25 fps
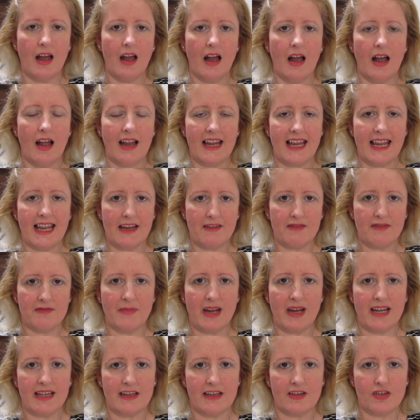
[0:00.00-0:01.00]
I have
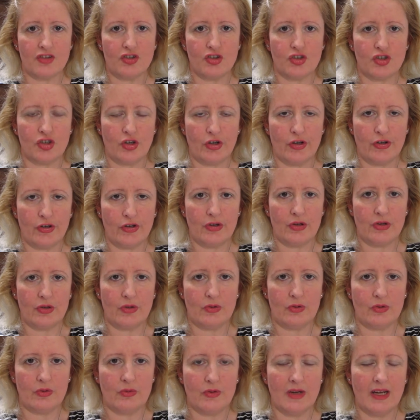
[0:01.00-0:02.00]
managed
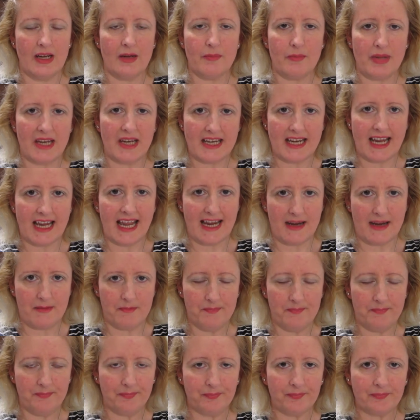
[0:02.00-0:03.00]
to
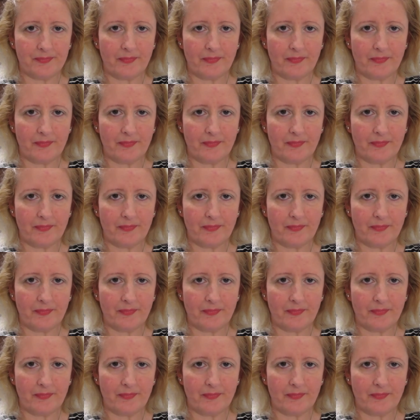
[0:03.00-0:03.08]
PM